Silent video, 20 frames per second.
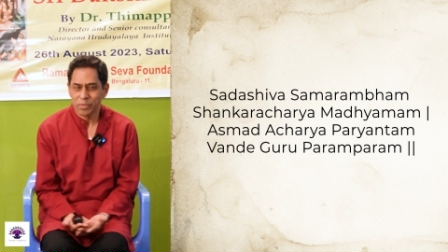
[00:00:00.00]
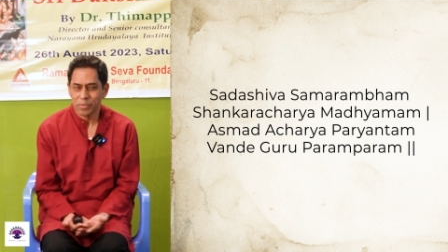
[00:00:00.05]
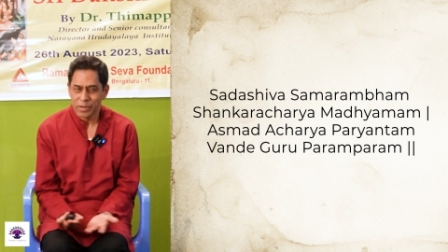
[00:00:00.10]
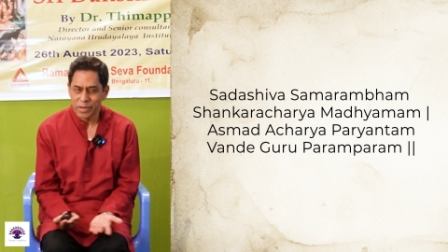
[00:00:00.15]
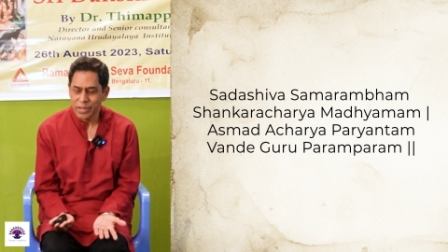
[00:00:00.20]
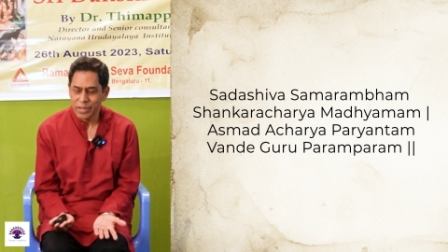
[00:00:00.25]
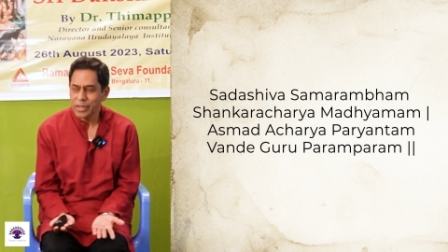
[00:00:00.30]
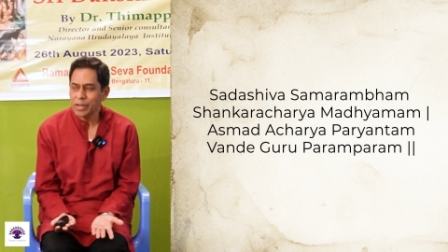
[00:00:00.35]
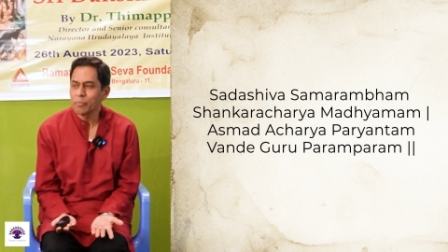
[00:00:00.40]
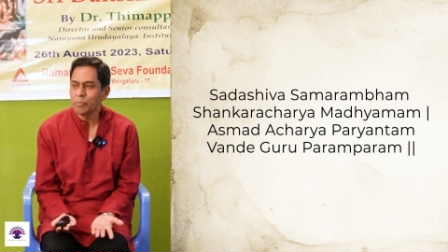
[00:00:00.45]

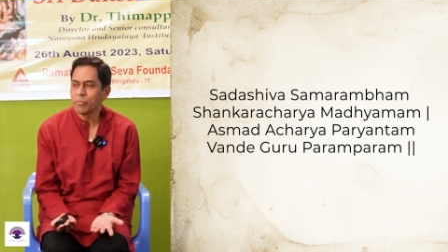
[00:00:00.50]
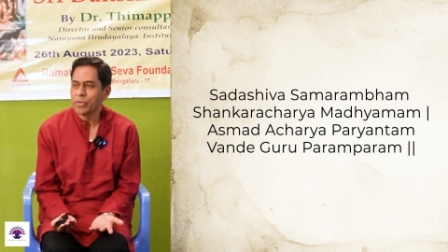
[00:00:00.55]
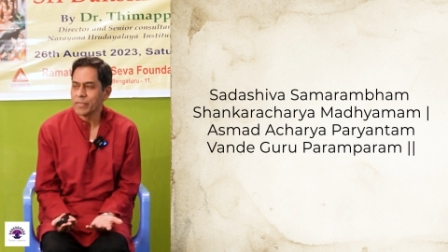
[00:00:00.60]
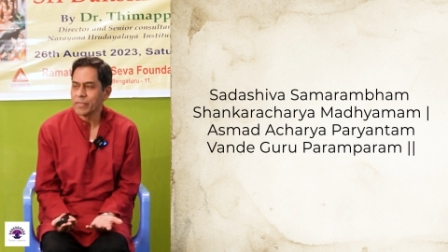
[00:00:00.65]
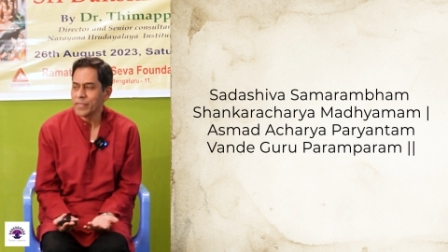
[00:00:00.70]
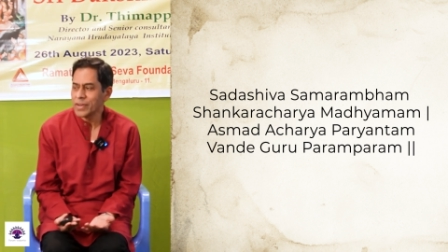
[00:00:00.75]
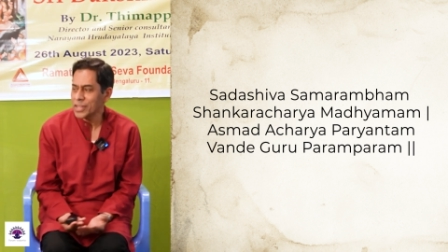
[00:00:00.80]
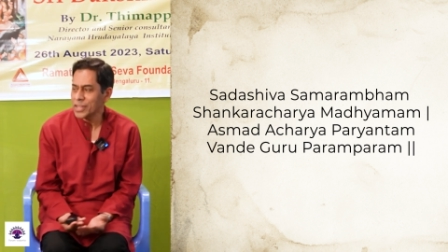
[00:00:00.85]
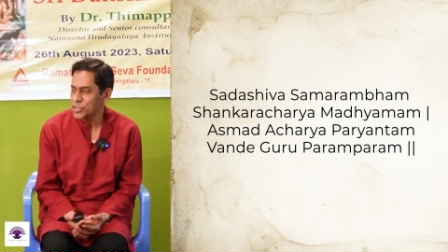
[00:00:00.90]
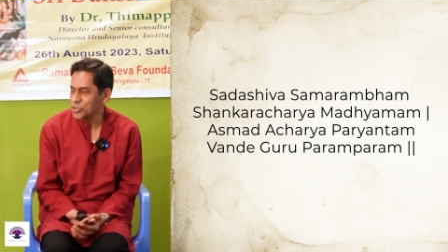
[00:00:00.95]
real
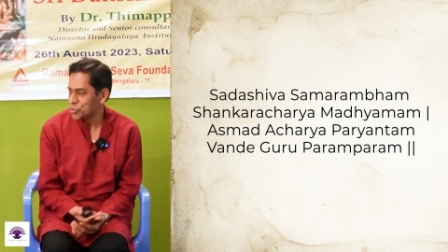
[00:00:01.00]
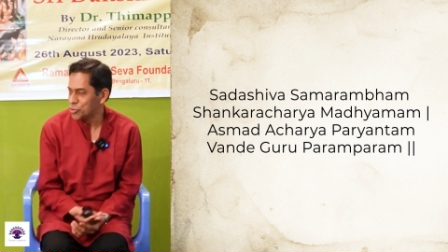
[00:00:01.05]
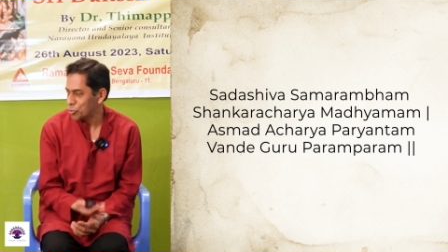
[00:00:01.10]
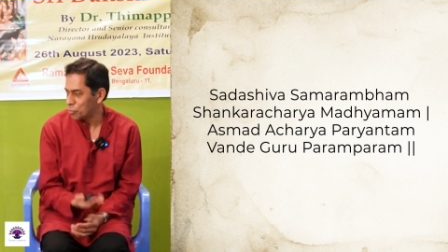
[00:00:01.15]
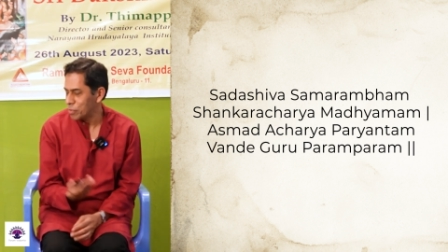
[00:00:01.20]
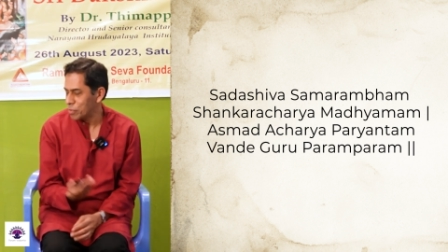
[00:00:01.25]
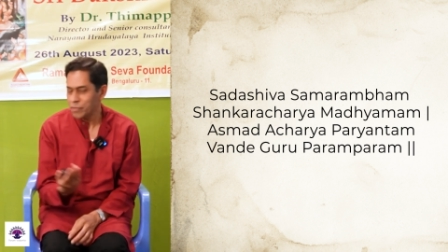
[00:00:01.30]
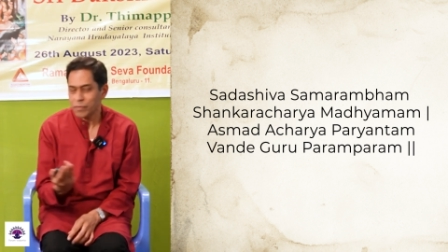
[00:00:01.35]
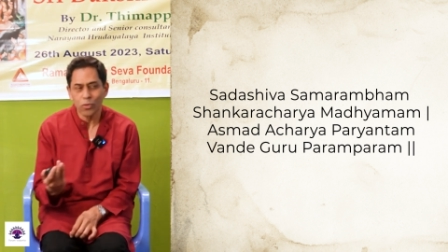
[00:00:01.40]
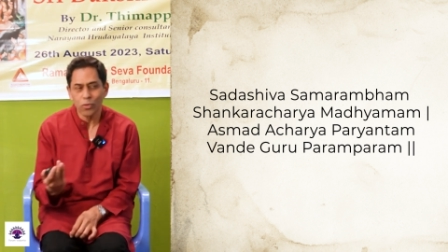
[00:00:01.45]
privilege to
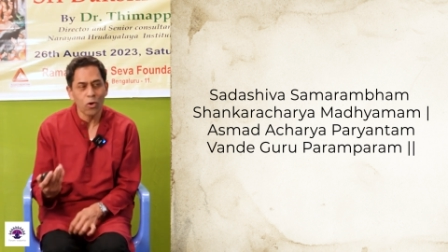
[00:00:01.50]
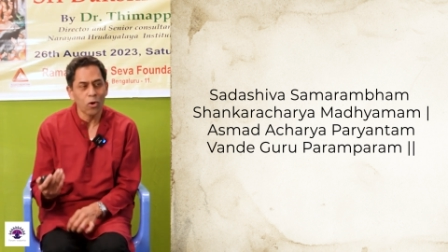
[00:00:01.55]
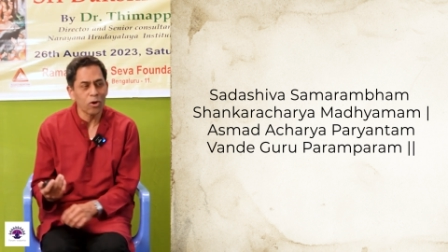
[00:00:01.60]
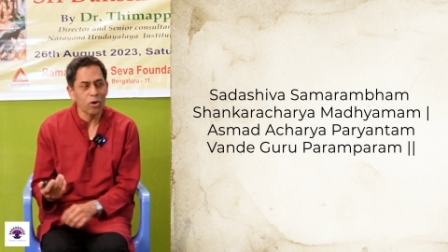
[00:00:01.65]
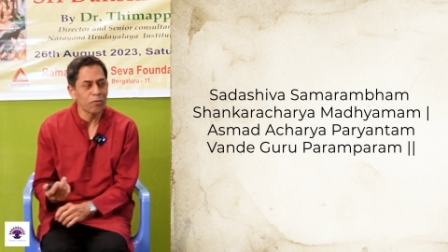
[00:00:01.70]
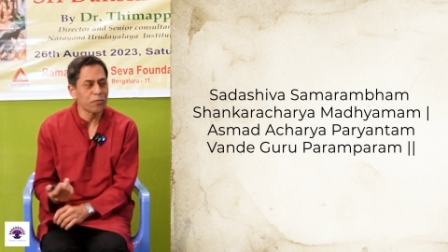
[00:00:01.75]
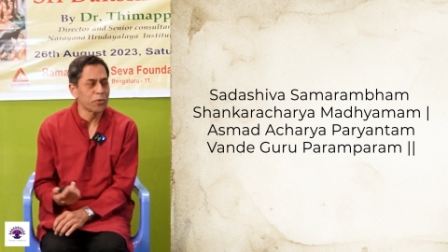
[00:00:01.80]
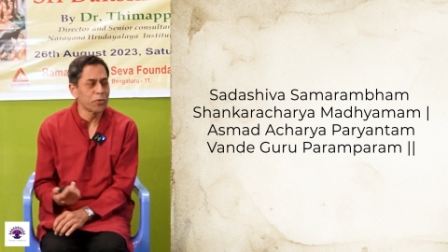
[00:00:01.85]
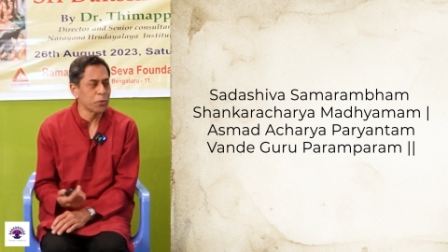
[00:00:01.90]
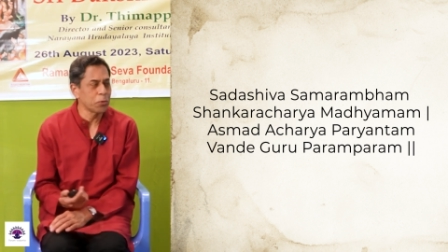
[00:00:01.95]
be with all
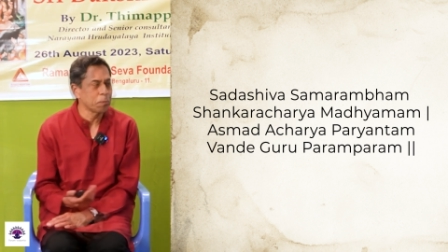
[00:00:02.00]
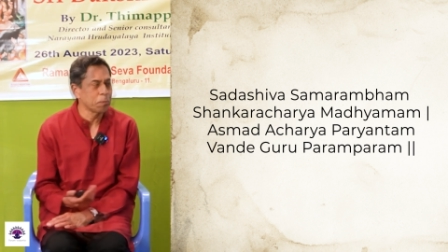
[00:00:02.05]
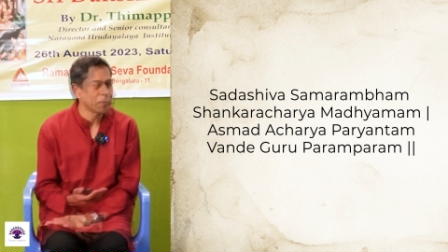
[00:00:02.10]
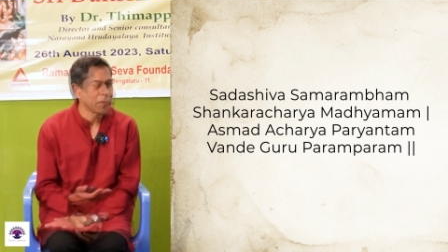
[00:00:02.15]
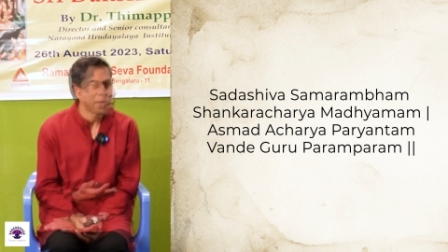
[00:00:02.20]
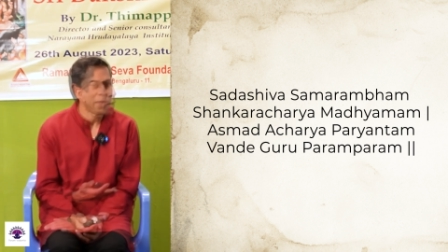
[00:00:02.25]
of you.